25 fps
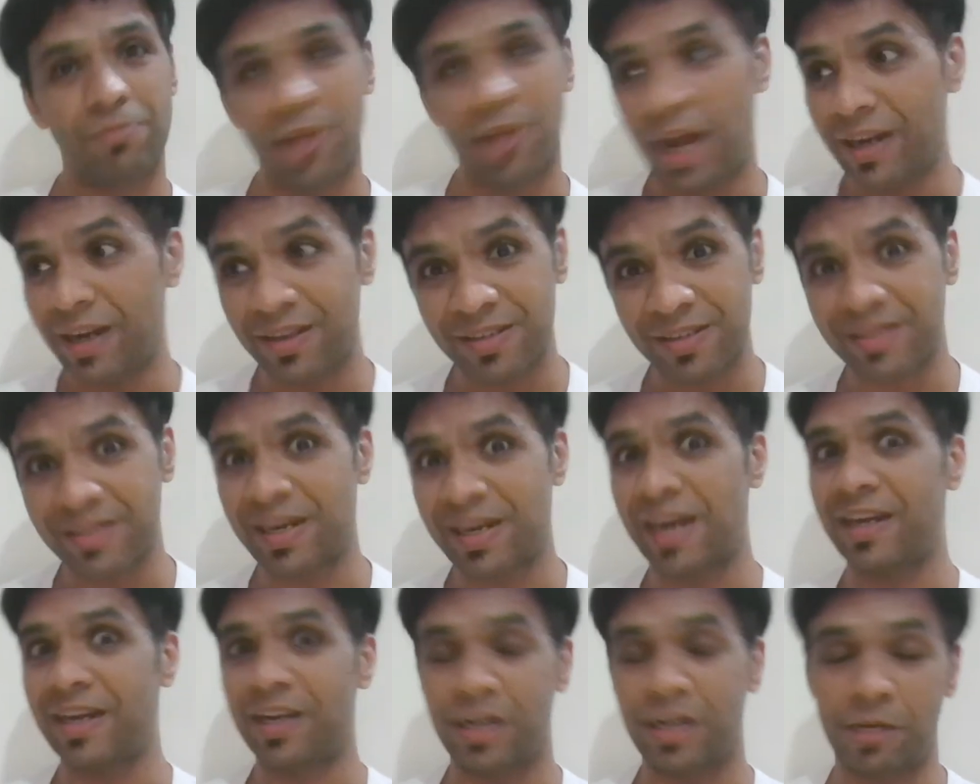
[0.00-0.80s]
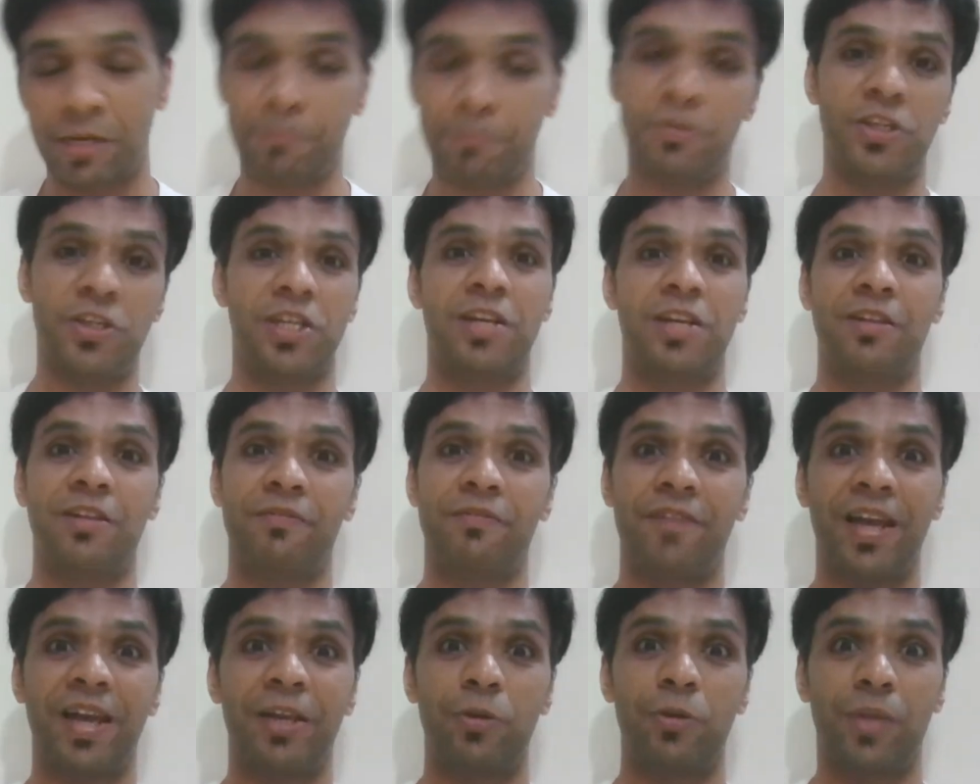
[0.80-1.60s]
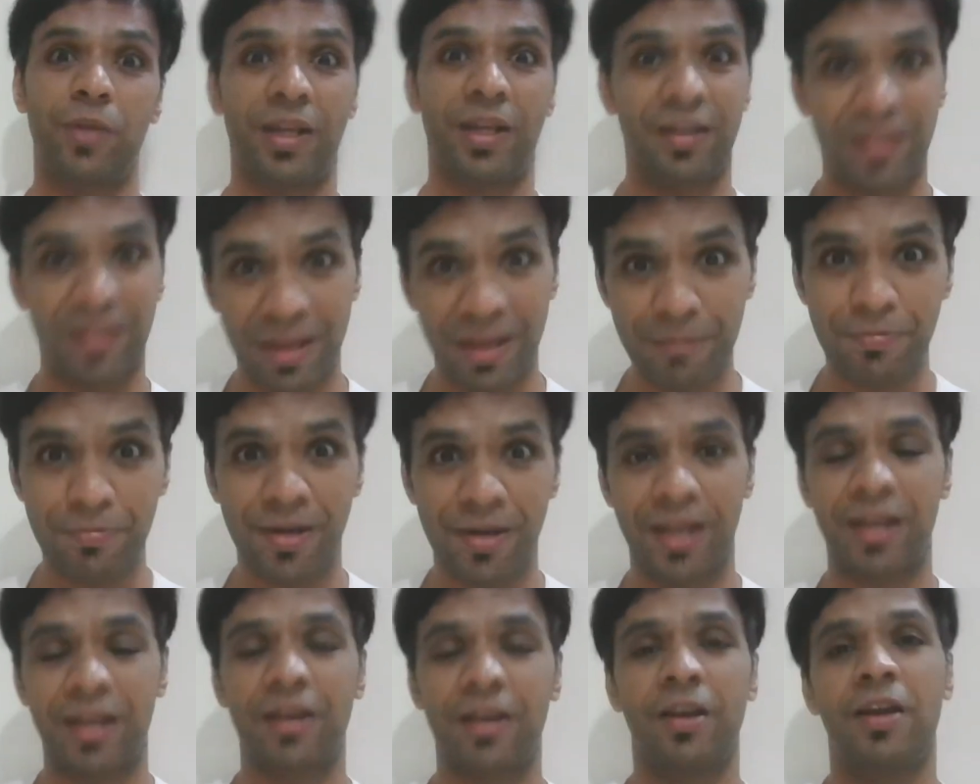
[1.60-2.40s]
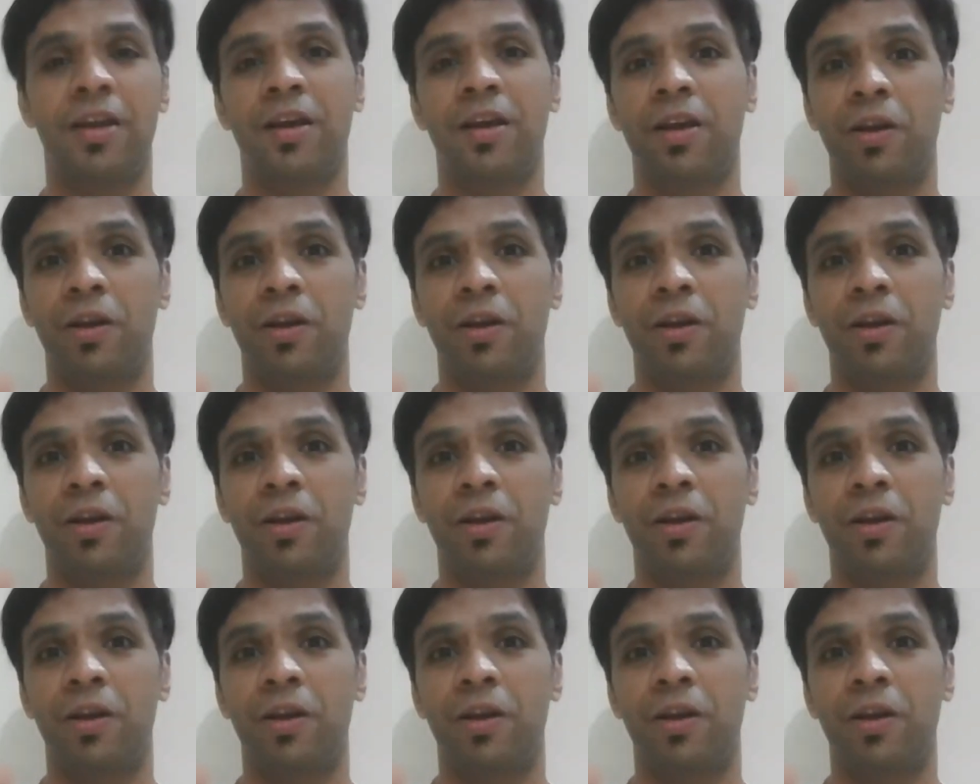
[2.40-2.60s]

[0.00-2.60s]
Understand and appreciate the value that they bring.